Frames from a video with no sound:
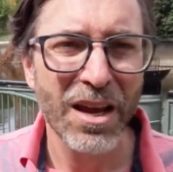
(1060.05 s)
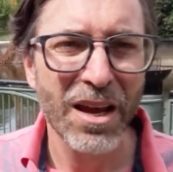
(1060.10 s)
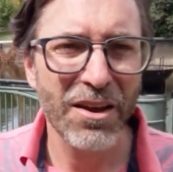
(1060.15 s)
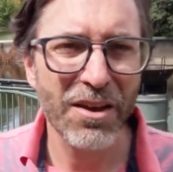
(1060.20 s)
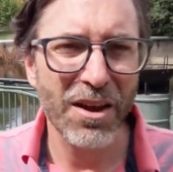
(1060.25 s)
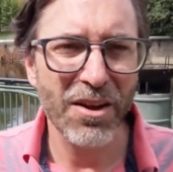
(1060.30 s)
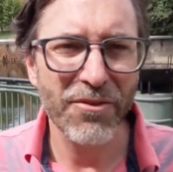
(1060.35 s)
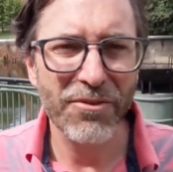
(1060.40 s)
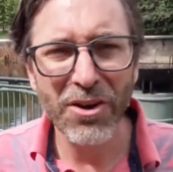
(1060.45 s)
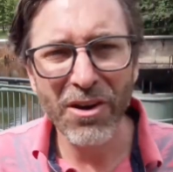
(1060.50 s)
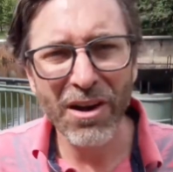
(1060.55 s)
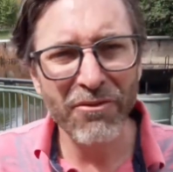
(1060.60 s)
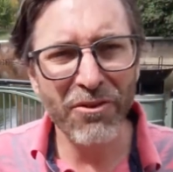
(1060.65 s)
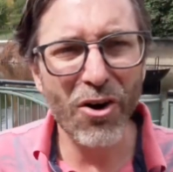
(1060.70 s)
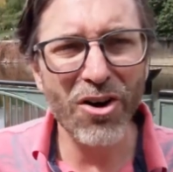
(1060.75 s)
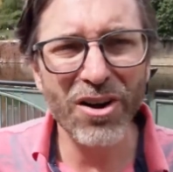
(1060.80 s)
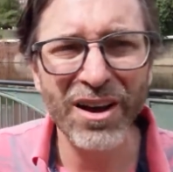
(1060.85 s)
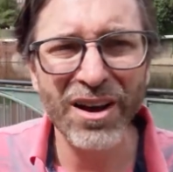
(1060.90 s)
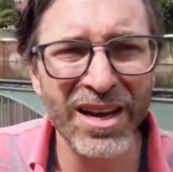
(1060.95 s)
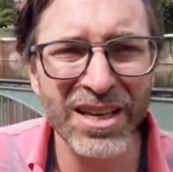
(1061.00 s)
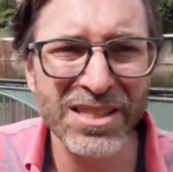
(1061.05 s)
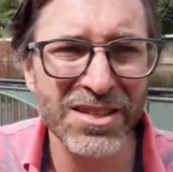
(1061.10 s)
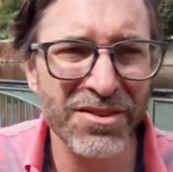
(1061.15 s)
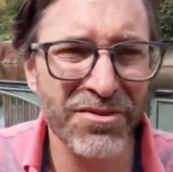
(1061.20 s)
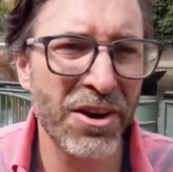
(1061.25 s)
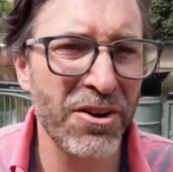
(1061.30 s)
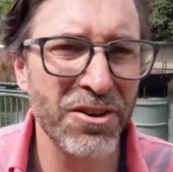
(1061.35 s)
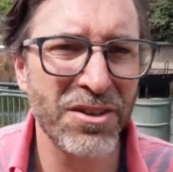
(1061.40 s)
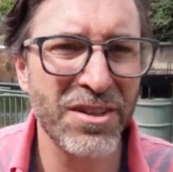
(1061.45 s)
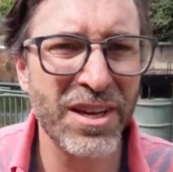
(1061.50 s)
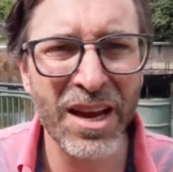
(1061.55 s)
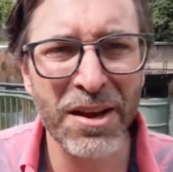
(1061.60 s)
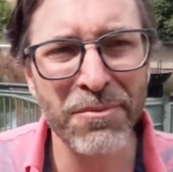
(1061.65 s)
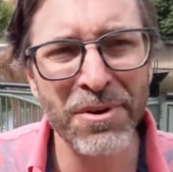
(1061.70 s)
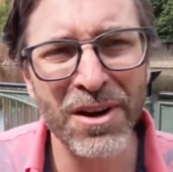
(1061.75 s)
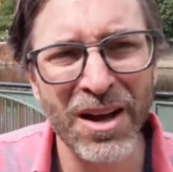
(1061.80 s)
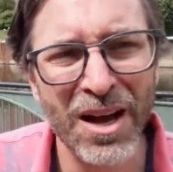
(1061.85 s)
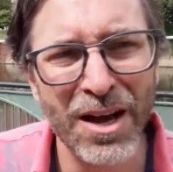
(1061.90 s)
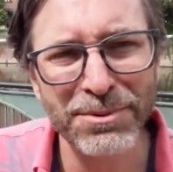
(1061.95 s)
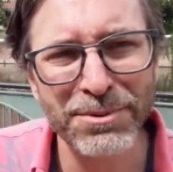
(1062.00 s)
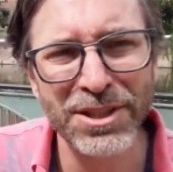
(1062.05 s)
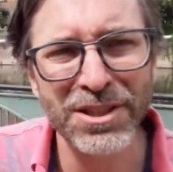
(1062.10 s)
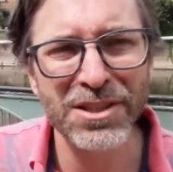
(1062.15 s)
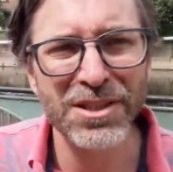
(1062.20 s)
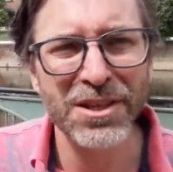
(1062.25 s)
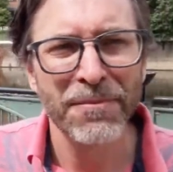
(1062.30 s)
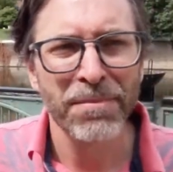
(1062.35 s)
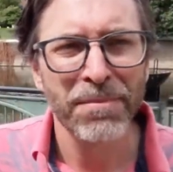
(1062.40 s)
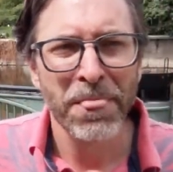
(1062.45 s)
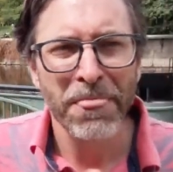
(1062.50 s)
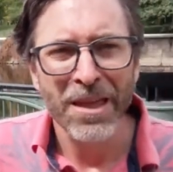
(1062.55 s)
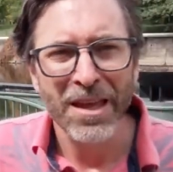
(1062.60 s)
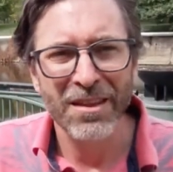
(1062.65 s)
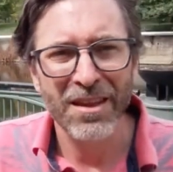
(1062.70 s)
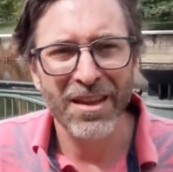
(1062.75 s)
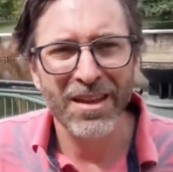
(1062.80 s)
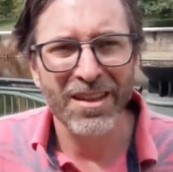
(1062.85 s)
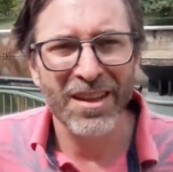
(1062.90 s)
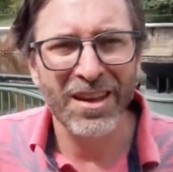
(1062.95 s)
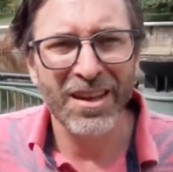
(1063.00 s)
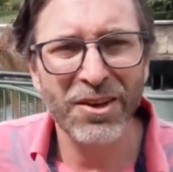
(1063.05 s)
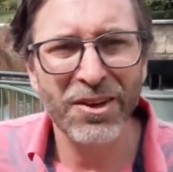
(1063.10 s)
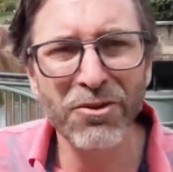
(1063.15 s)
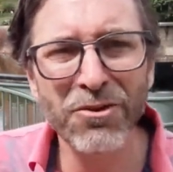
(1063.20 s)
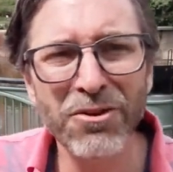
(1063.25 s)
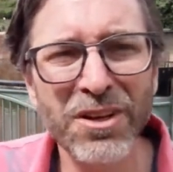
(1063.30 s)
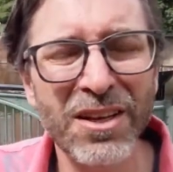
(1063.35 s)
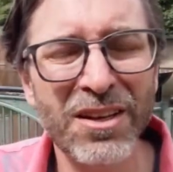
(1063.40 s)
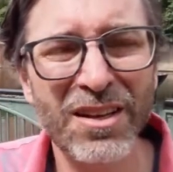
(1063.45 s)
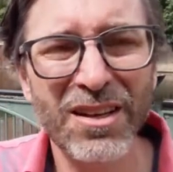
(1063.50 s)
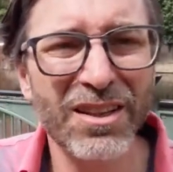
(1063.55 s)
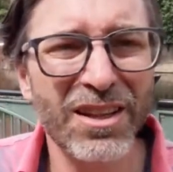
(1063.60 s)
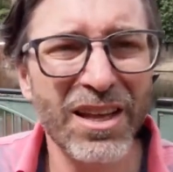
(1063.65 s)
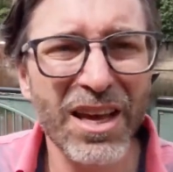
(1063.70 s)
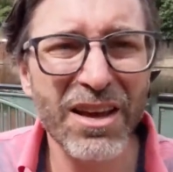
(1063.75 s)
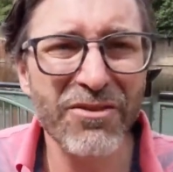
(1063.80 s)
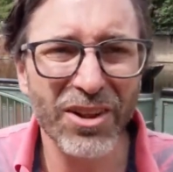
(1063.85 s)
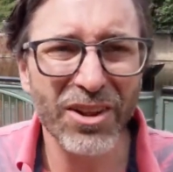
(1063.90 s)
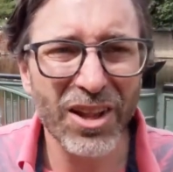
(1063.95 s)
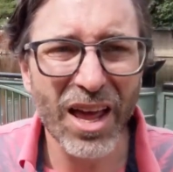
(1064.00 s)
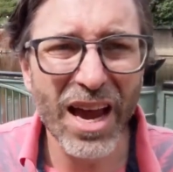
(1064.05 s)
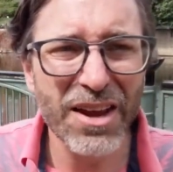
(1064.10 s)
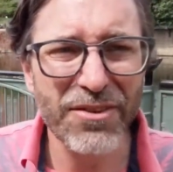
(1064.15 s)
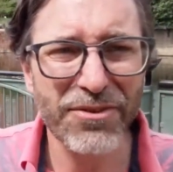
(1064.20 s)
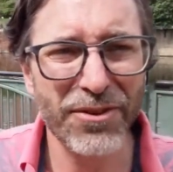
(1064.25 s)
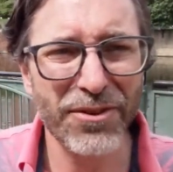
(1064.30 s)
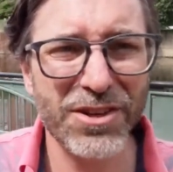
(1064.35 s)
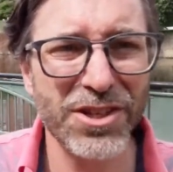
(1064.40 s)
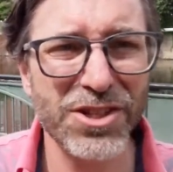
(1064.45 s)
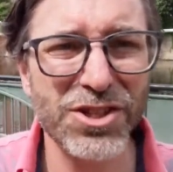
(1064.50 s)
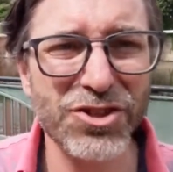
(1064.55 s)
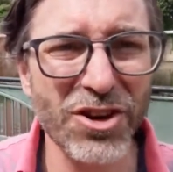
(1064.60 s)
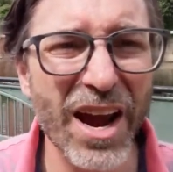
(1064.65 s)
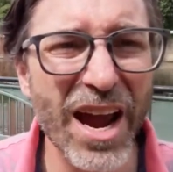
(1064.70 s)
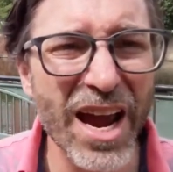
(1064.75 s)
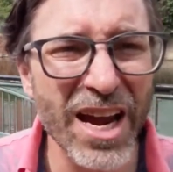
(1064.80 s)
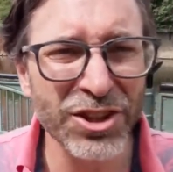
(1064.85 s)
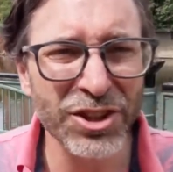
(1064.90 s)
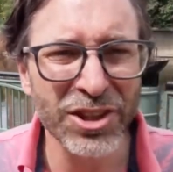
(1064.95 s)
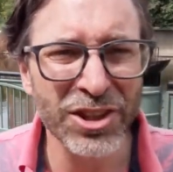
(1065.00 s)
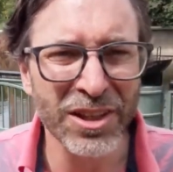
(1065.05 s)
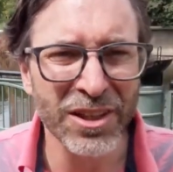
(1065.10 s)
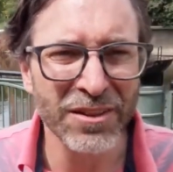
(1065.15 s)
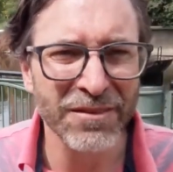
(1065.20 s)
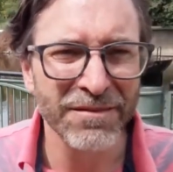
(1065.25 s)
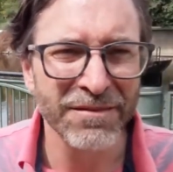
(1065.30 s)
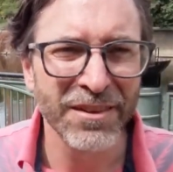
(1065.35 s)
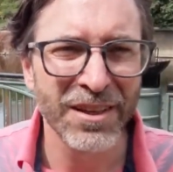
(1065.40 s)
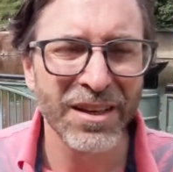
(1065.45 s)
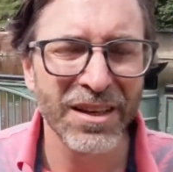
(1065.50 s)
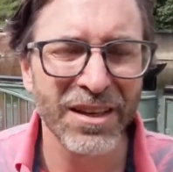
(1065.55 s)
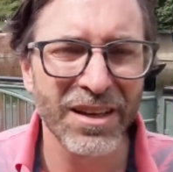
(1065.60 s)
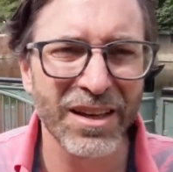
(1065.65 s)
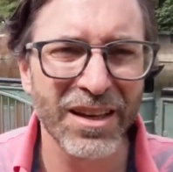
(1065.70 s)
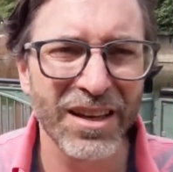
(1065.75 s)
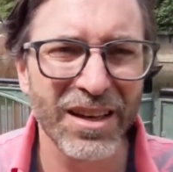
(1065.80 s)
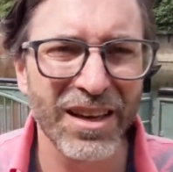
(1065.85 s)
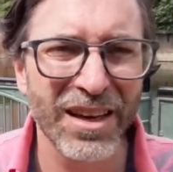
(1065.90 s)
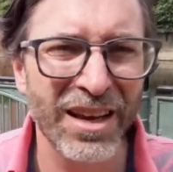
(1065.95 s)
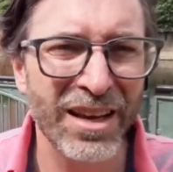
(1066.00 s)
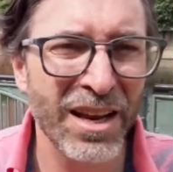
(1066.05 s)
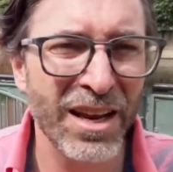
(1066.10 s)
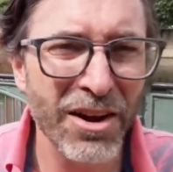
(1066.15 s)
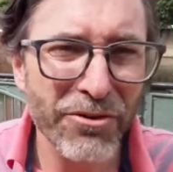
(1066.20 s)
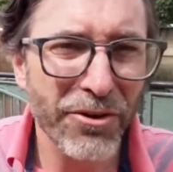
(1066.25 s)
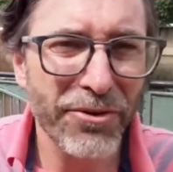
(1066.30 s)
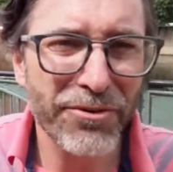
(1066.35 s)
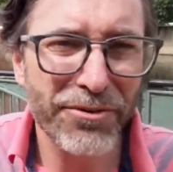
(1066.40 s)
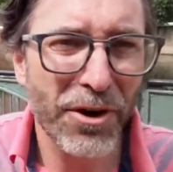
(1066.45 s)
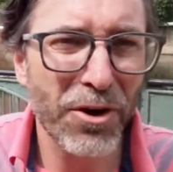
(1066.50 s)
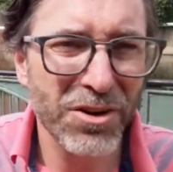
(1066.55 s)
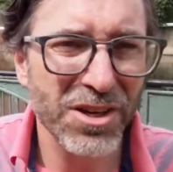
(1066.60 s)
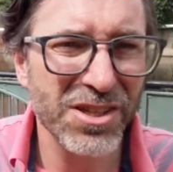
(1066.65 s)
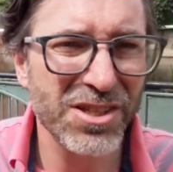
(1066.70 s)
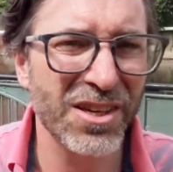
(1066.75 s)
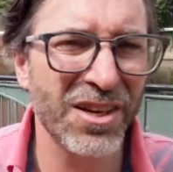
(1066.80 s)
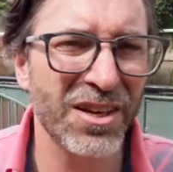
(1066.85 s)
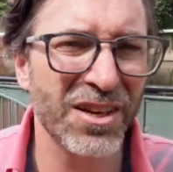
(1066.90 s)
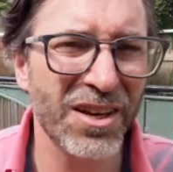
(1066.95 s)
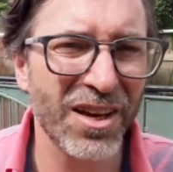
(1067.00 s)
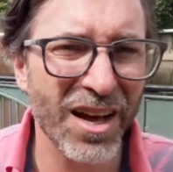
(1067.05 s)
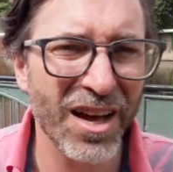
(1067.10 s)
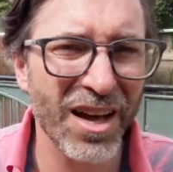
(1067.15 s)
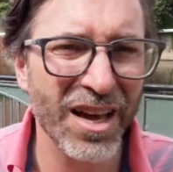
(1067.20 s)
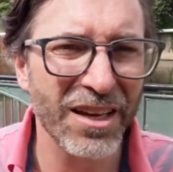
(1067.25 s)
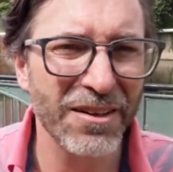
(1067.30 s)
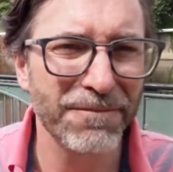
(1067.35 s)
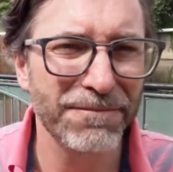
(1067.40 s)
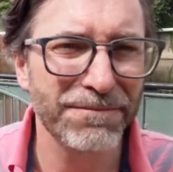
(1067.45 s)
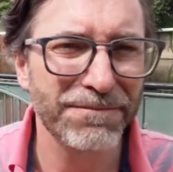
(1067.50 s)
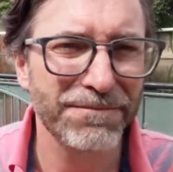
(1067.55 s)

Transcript: If you have all kinds of entertainment options, then, then you can live a life of distraction and never focus on God.